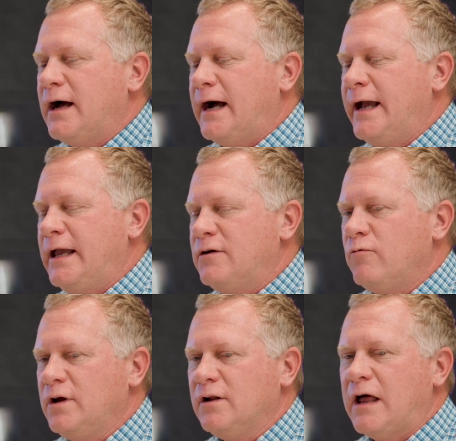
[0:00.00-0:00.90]
I had
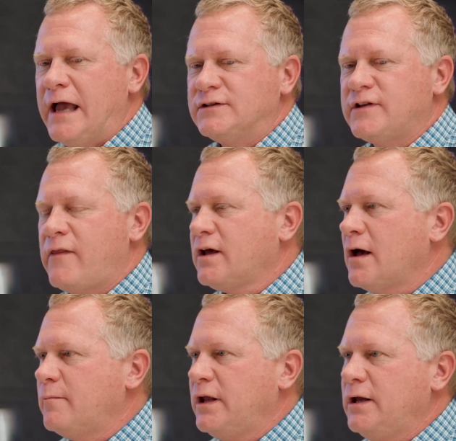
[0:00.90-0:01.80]
realized that the
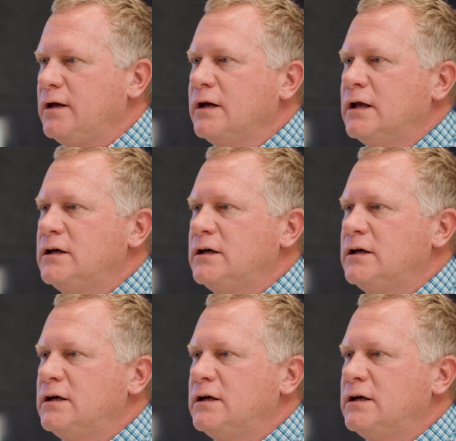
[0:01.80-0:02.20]
company